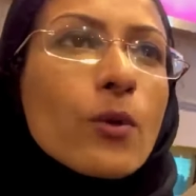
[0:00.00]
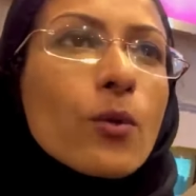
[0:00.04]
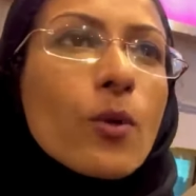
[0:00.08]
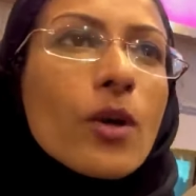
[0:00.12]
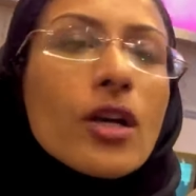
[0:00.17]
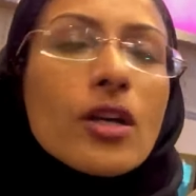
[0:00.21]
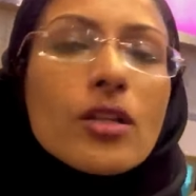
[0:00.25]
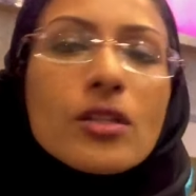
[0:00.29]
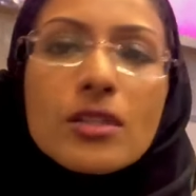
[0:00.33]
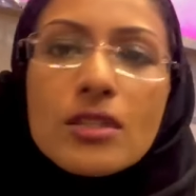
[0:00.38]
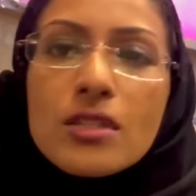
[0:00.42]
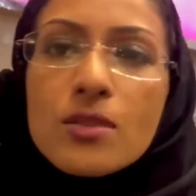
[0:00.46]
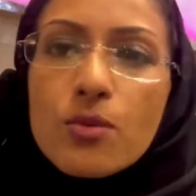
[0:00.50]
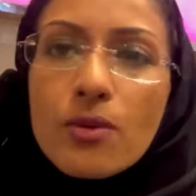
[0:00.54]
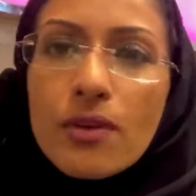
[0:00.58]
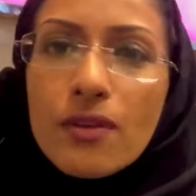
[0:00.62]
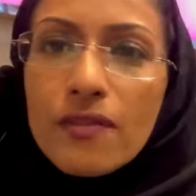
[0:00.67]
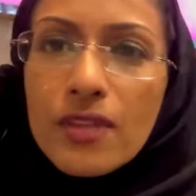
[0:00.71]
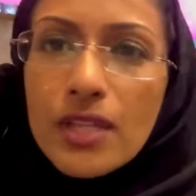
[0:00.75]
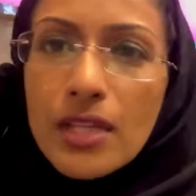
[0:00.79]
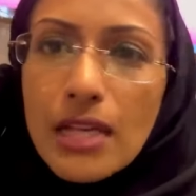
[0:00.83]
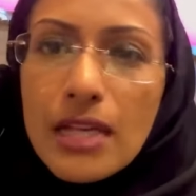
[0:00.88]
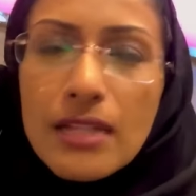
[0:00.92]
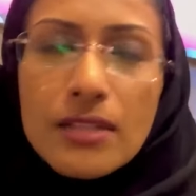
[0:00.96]
world it's one of
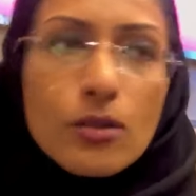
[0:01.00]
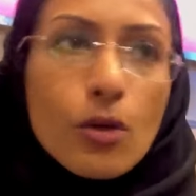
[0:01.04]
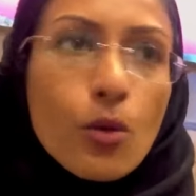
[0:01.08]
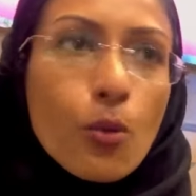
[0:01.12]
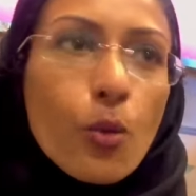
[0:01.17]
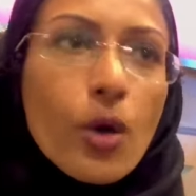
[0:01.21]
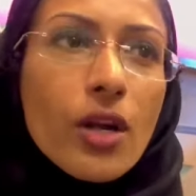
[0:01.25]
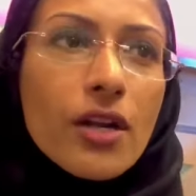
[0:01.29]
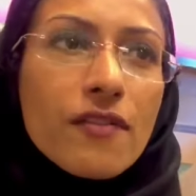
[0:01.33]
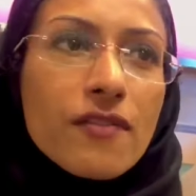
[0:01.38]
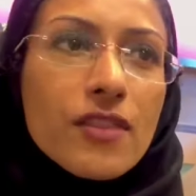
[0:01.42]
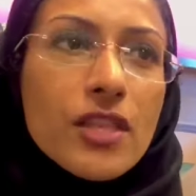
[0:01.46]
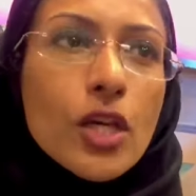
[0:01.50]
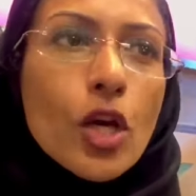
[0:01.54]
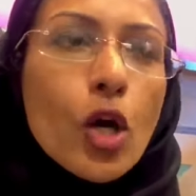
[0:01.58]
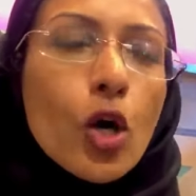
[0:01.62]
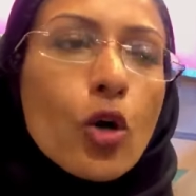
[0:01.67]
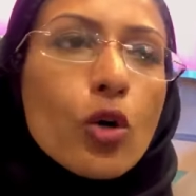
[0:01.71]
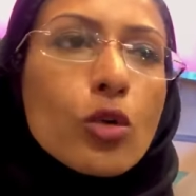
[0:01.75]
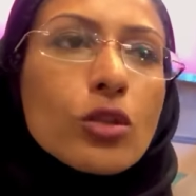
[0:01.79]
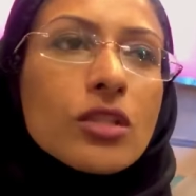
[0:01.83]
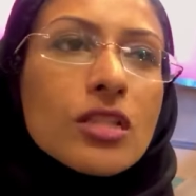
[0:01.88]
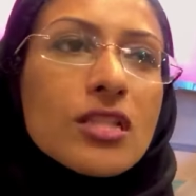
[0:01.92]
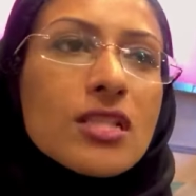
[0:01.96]
the
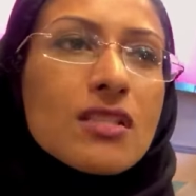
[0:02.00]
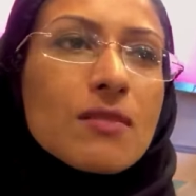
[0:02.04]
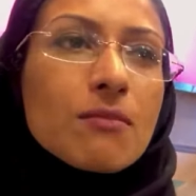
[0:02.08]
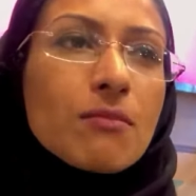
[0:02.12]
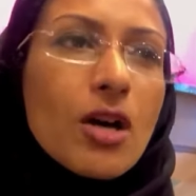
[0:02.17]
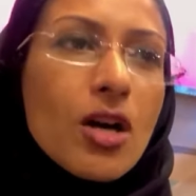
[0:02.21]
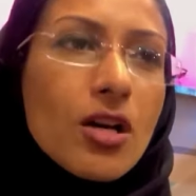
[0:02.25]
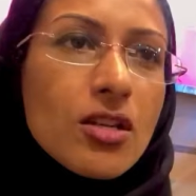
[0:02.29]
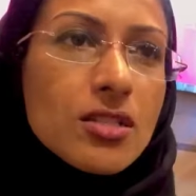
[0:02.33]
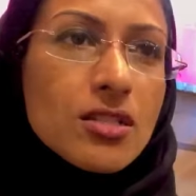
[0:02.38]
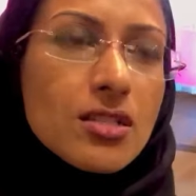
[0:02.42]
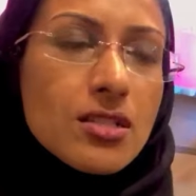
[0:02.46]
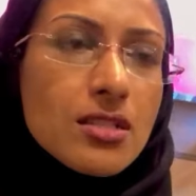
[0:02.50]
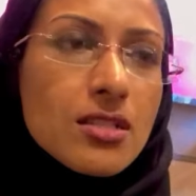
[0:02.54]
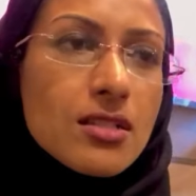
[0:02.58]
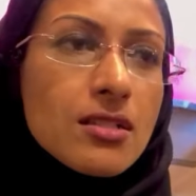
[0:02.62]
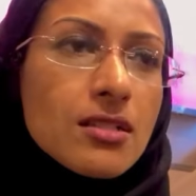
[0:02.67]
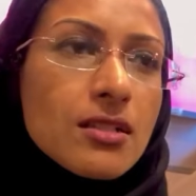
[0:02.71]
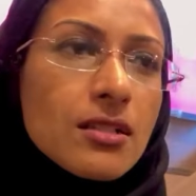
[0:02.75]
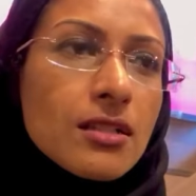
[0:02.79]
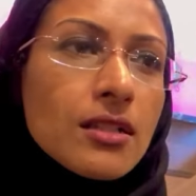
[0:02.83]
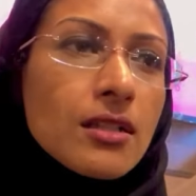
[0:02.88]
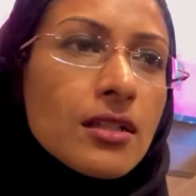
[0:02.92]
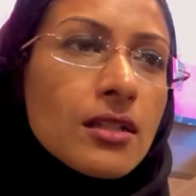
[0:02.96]
oldest mosques,
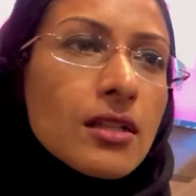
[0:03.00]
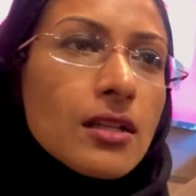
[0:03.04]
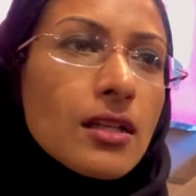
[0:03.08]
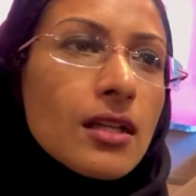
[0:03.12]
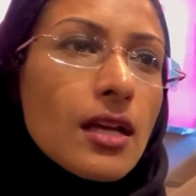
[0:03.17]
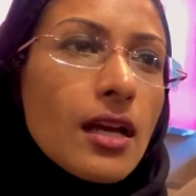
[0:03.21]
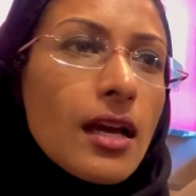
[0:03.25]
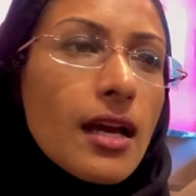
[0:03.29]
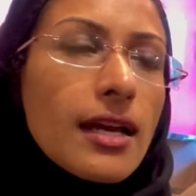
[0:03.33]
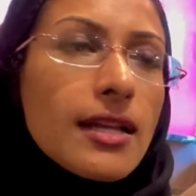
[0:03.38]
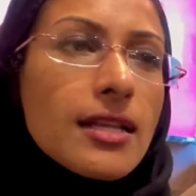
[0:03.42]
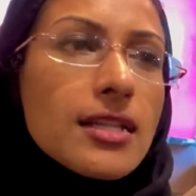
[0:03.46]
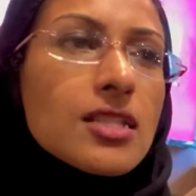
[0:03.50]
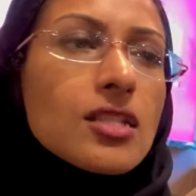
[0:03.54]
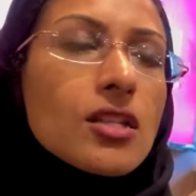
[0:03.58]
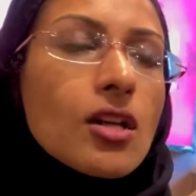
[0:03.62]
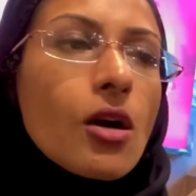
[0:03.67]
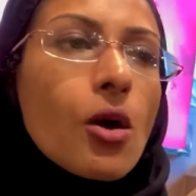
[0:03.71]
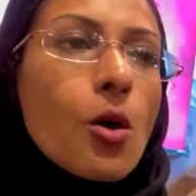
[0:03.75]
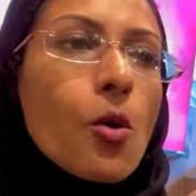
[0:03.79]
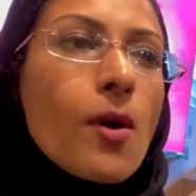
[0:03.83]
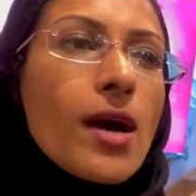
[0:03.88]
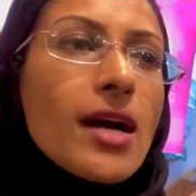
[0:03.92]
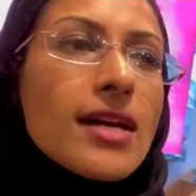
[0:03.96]
and it's got
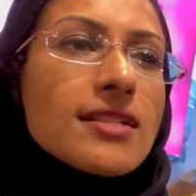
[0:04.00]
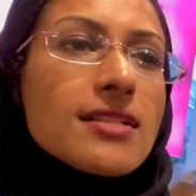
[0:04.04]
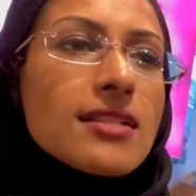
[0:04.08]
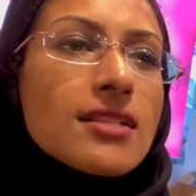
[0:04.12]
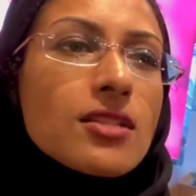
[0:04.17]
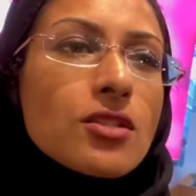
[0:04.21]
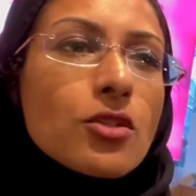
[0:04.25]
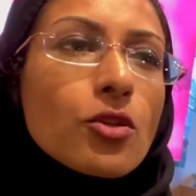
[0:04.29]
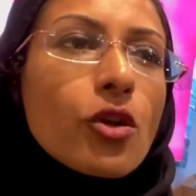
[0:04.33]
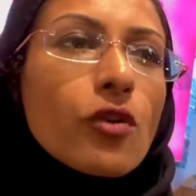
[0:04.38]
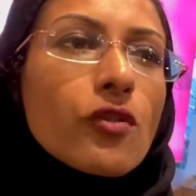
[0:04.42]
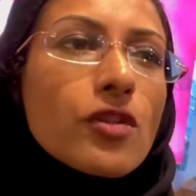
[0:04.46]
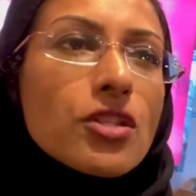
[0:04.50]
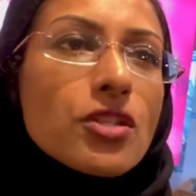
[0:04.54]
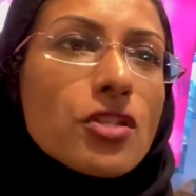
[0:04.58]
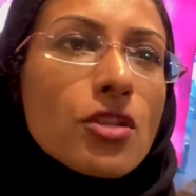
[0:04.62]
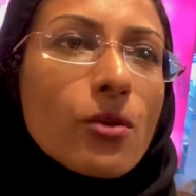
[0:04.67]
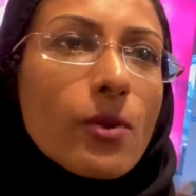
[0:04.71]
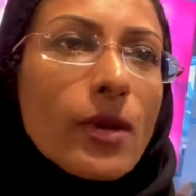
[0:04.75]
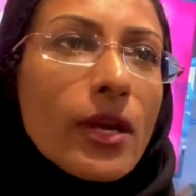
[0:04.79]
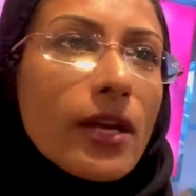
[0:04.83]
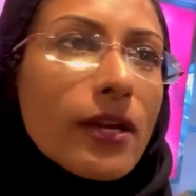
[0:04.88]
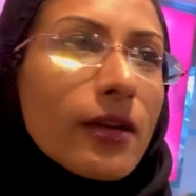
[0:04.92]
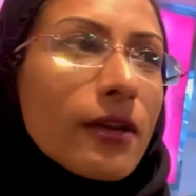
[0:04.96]
quite a story to
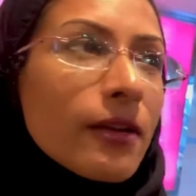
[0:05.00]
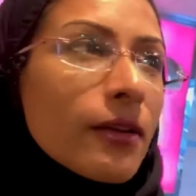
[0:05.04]
it.